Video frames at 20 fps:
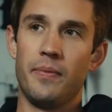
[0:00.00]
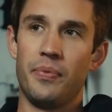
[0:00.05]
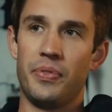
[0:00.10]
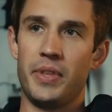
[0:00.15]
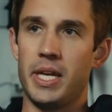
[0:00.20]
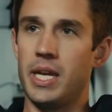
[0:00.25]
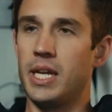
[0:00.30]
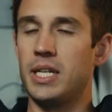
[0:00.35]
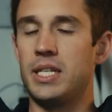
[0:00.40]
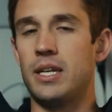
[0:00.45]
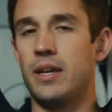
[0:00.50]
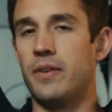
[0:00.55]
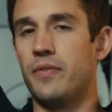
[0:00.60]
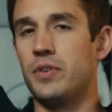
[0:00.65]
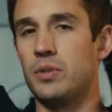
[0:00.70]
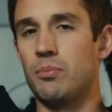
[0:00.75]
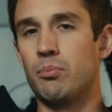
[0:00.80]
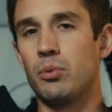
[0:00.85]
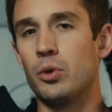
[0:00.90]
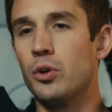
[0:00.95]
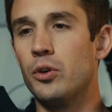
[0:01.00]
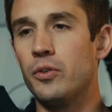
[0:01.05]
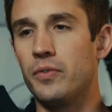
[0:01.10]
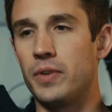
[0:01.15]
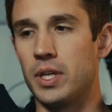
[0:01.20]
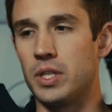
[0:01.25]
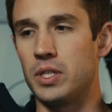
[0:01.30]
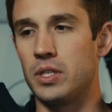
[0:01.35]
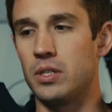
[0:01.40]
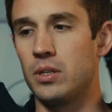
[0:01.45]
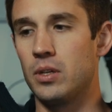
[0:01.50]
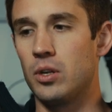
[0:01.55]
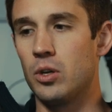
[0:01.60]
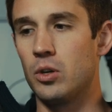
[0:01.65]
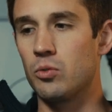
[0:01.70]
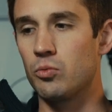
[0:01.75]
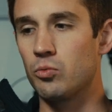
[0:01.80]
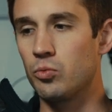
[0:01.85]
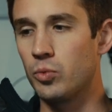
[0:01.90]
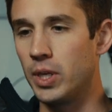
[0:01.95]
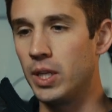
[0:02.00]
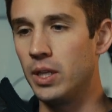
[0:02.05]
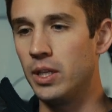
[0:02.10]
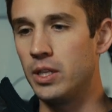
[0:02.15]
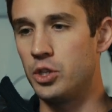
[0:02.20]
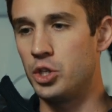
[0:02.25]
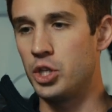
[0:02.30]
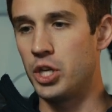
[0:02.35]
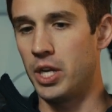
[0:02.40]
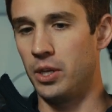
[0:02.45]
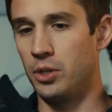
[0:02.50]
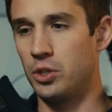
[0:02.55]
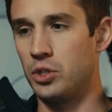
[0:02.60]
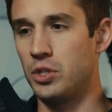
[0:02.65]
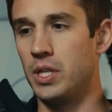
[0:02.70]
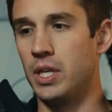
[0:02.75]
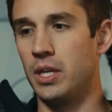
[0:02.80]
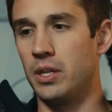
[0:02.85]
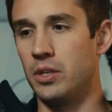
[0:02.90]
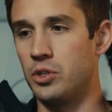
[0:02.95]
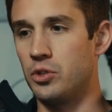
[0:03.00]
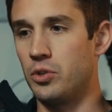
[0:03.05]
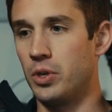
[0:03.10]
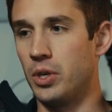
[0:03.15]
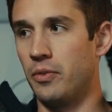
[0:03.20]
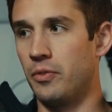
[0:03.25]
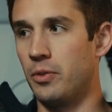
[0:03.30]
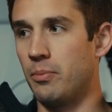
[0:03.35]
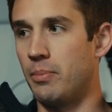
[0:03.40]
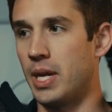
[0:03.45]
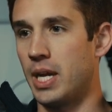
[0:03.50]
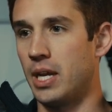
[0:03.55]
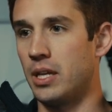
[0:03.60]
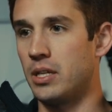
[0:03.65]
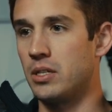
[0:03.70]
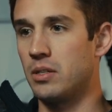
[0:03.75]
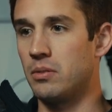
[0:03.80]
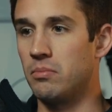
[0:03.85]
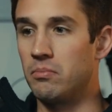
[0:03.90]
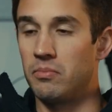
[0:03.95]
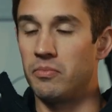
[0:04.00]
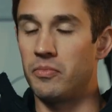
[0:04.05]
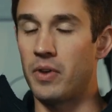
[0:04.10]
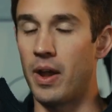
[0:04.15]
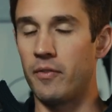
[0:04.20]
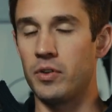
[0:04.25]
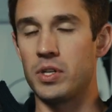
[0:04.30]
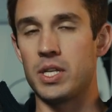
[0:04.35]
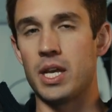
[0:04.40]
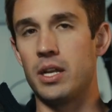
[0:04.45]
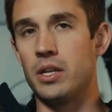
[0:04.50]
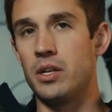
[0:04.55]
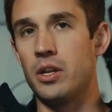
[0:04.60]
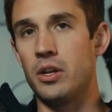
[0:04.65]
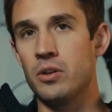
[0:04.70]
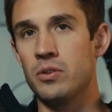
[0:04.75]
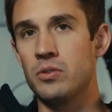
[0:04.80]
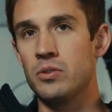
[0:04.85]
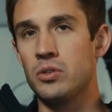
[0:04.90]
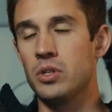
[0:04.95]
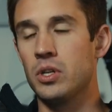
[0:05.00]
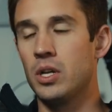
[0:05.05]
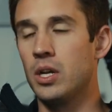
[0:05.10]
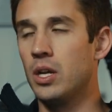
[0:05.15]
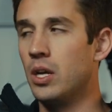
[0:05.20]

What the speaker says: the ATF has approved, has really changed the industry over the past 5 or 10 years.